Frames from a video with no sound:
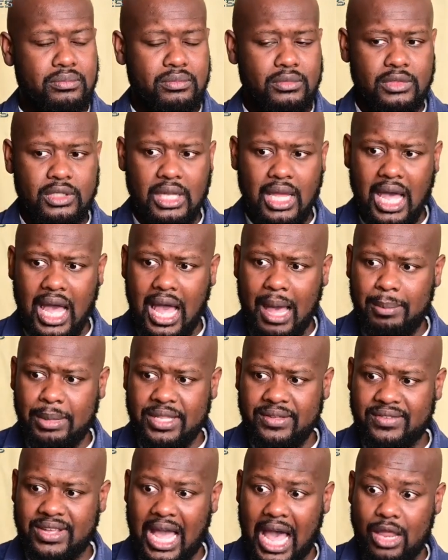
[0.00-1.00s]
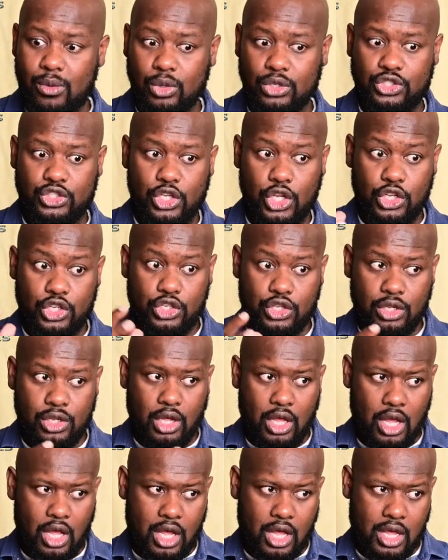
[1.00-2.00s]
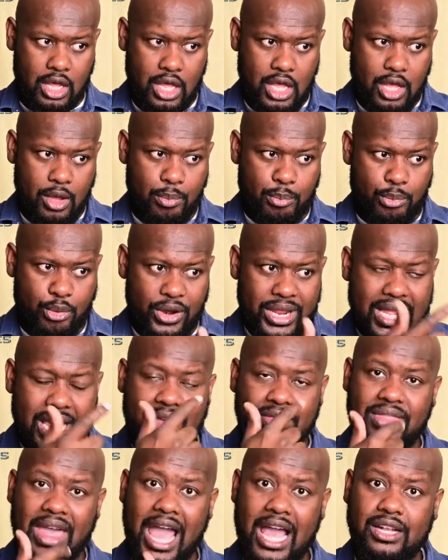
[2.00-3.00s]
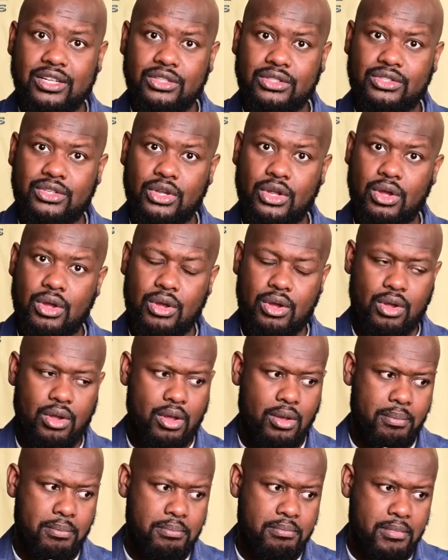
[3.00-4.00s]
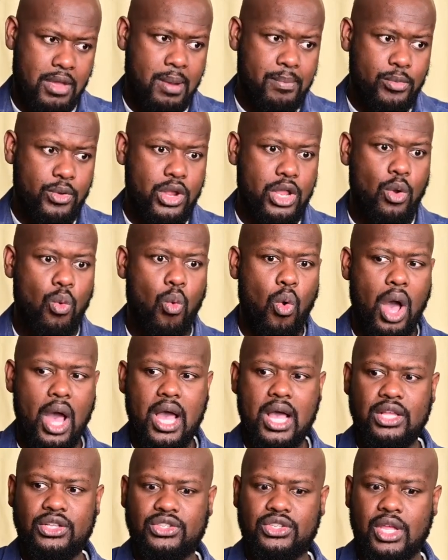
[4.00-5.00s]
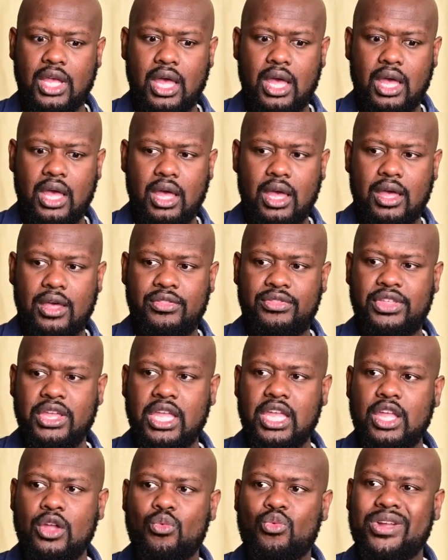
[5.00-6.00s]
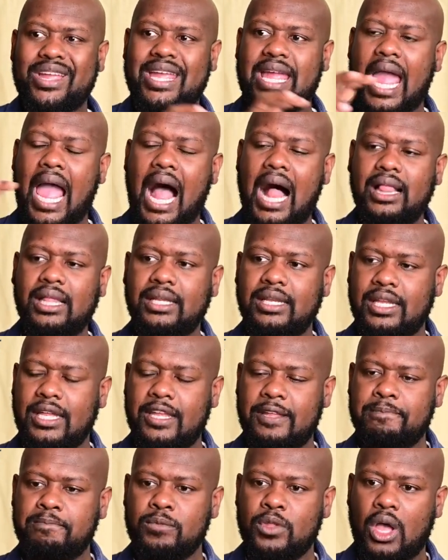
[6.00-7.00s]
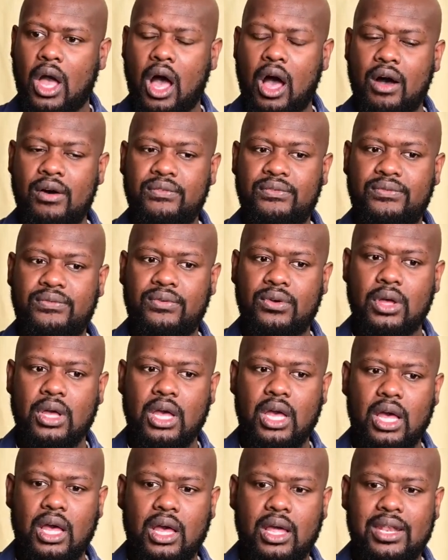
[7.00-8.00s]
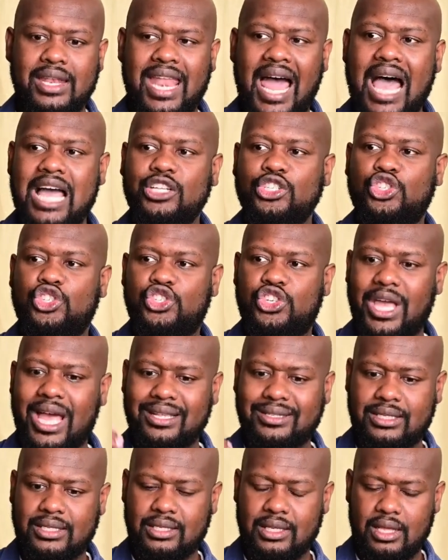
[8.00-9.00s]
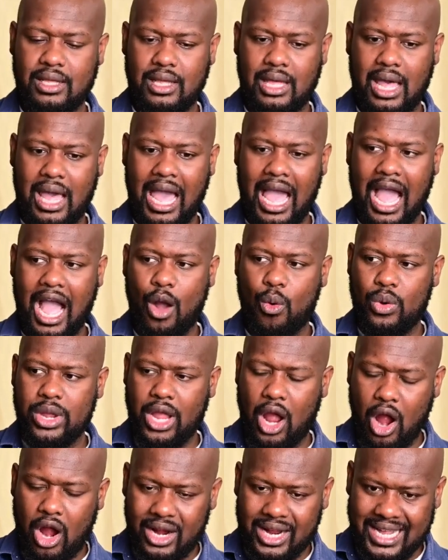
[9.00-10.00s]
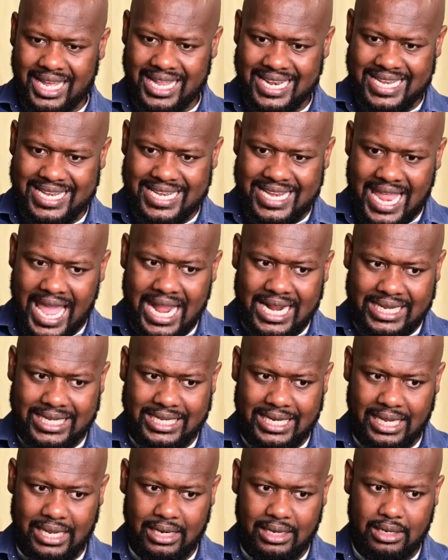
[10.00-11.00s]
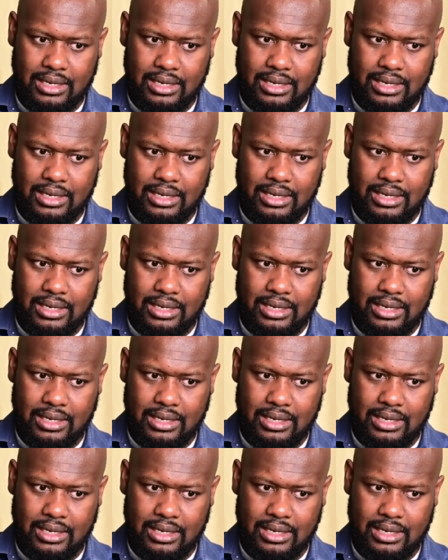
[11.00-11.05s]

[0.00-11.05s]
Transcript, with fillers: I believe God was uh, uh, bringing that to memory was the reality of not just how we are connected,